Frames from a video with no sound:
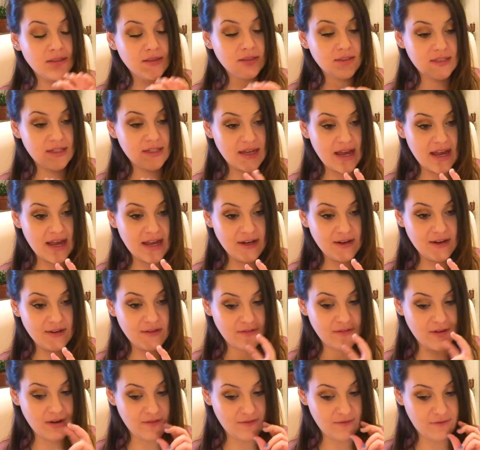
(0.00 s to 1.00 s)
to kind
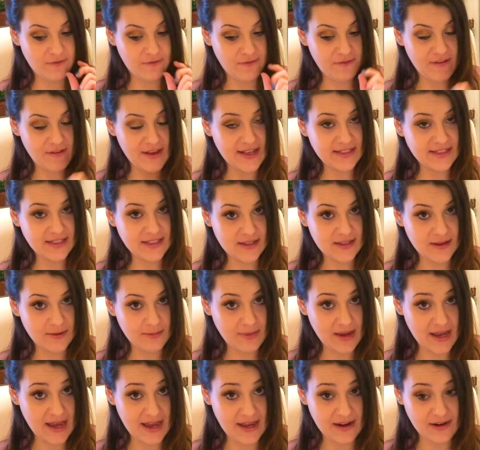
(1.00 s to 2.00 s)
of face
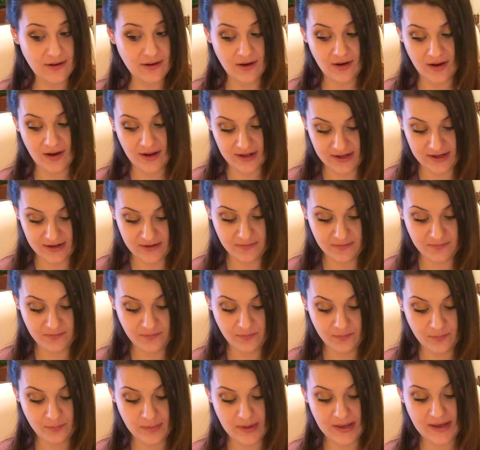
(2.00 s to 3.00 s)
them head on,
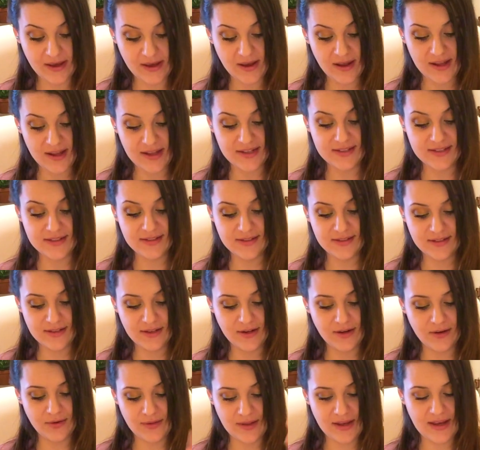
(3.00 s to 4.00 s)
because, you
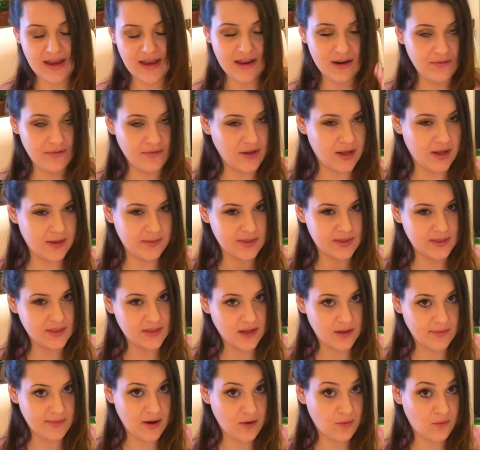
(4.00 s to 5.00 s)
know, the 8 of Cups is
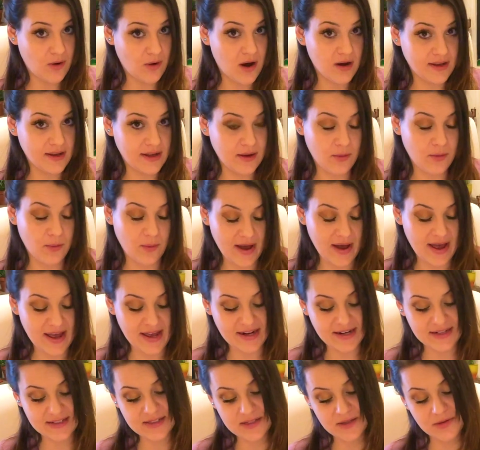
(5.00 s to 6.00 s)
all about walking away,
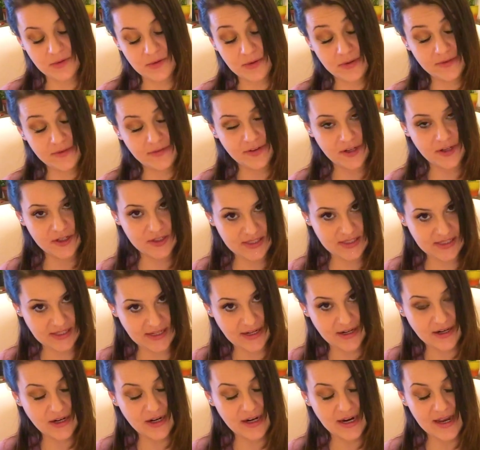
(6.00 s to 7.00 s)
and it's in reverse
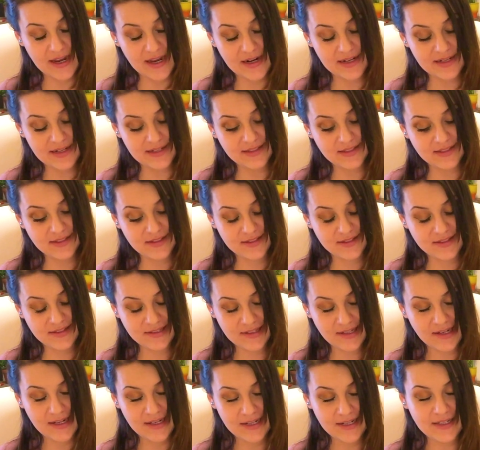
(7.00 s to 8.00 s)
here. And it's
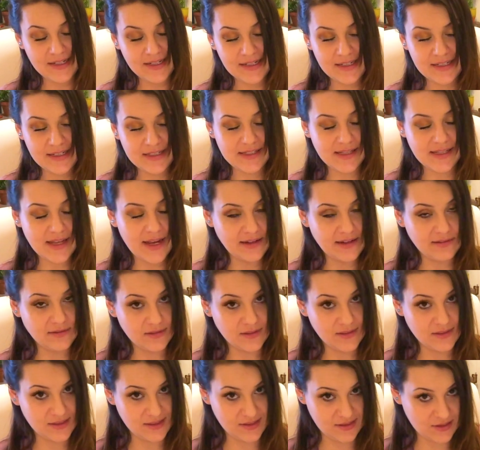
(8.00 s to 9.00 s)
like,
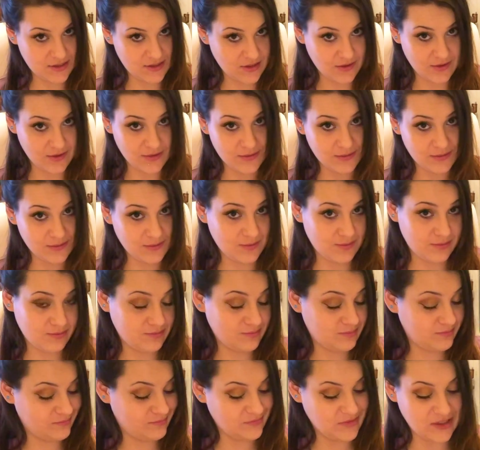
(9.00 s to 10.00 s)
don't,
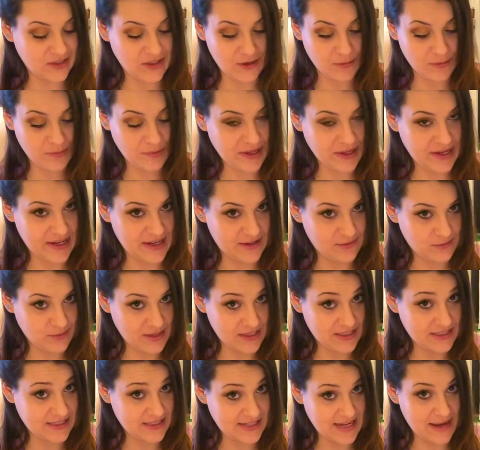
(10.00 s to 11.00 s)
you know, play in with
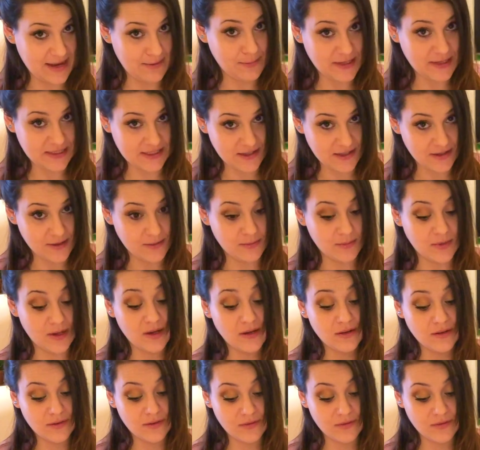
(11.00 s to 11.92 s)
escapism.